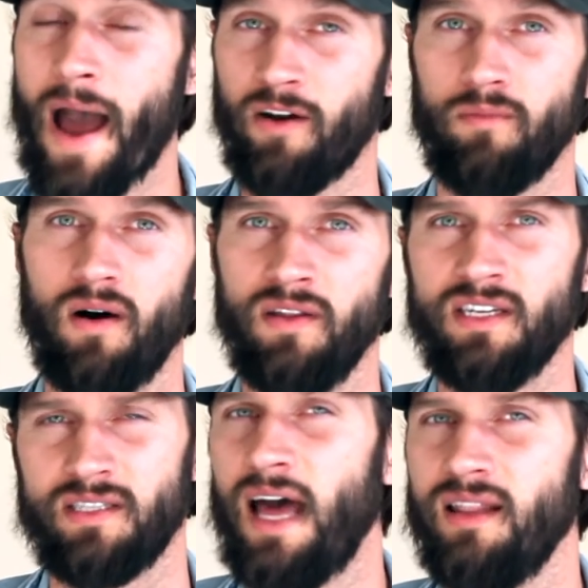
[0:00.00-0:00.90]
pattern
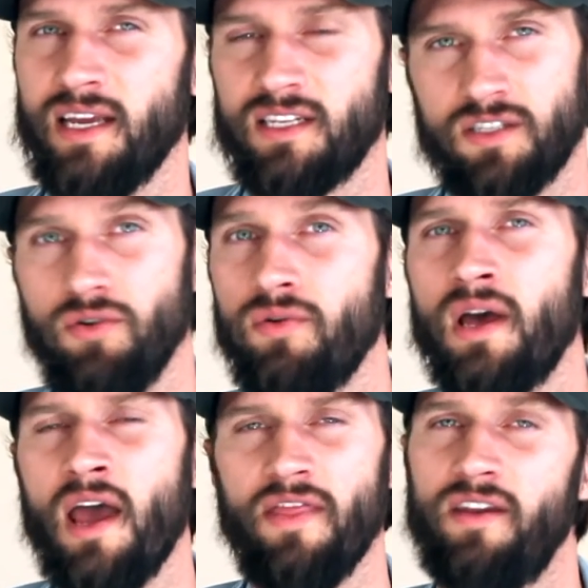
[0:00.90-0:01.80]
baldness that leads
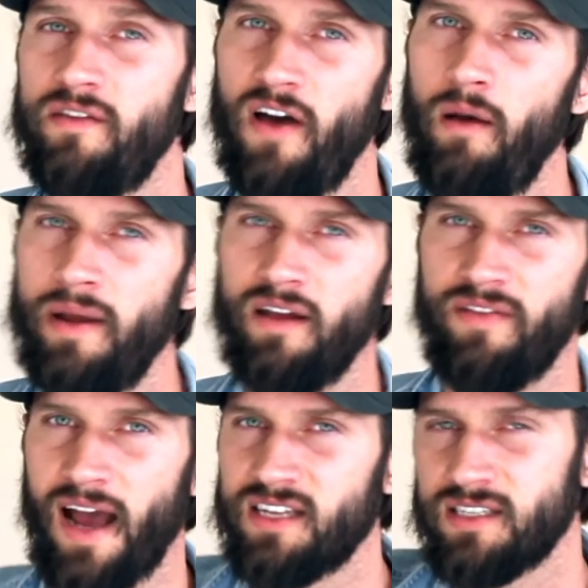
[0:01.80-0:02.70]
to the development
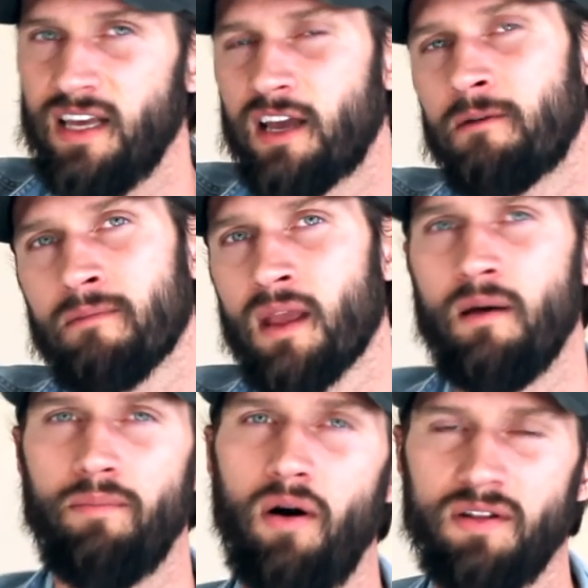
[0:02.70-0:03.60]
of that slick,
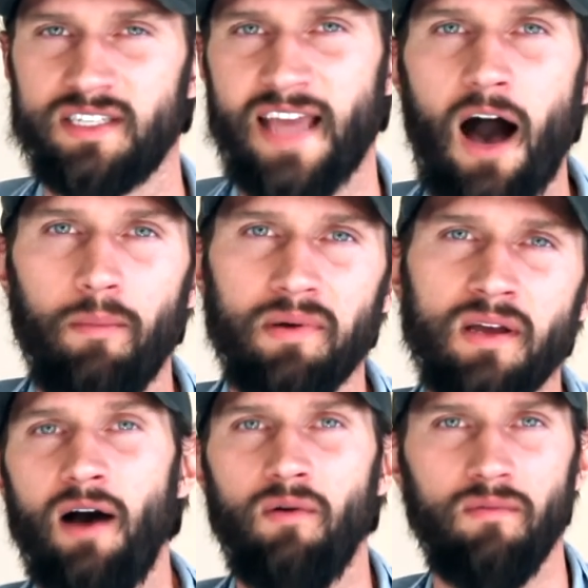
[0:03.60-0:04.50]
bald scalp.
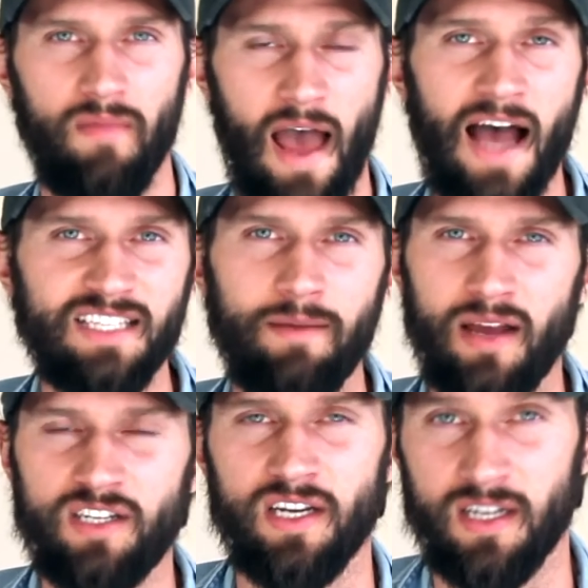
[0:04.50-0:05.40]
Now, as I
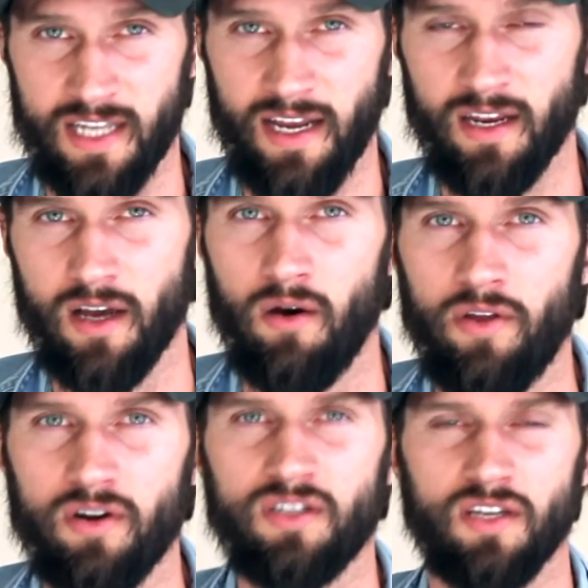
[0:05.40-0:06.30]
mentioned a second
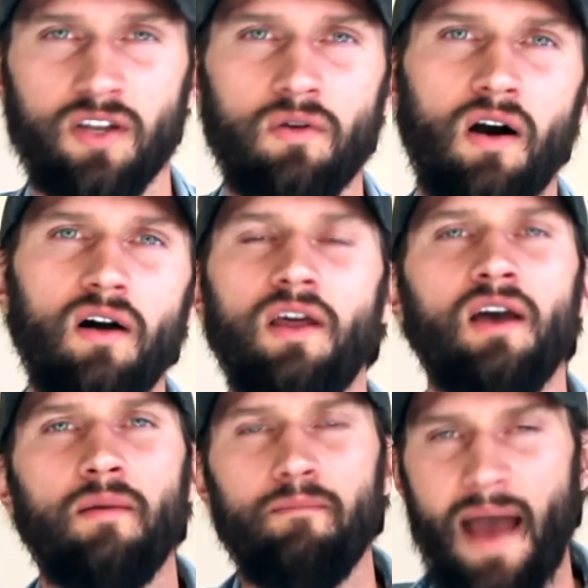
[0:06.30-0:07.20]
ago, there is a so-called
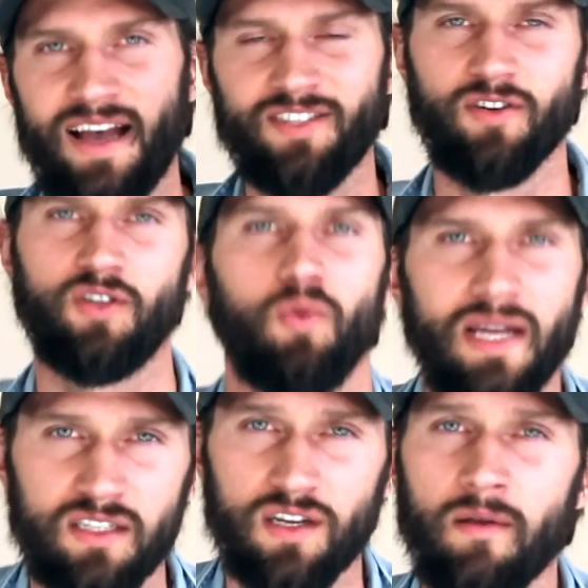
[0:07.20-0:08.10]
master
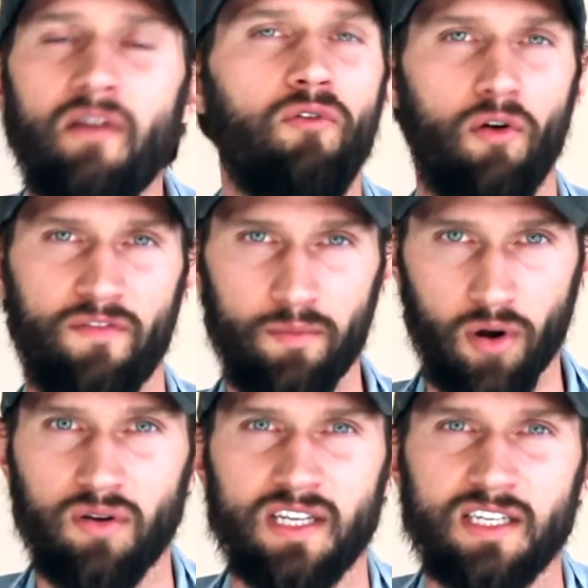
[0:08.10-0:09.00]
switch for
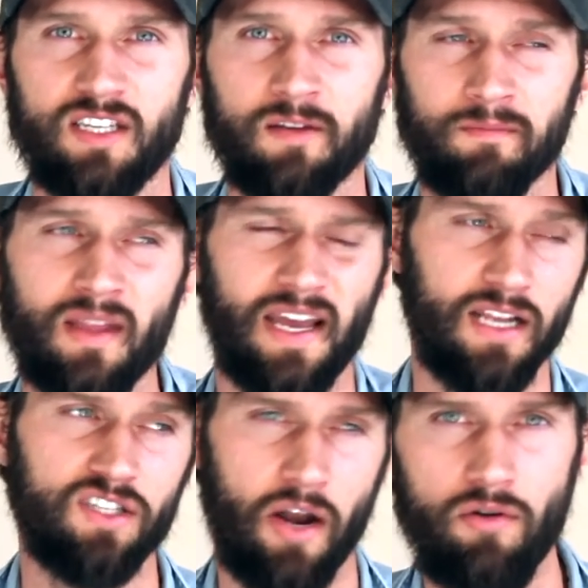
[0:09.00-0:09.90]
fibrosis.
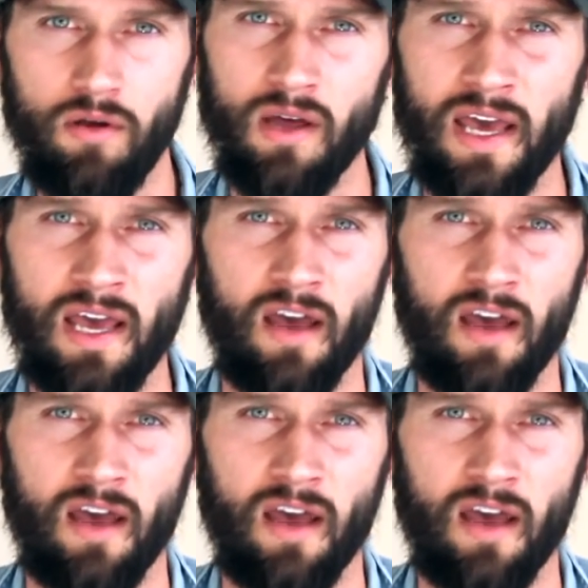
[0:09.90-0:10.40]
In general,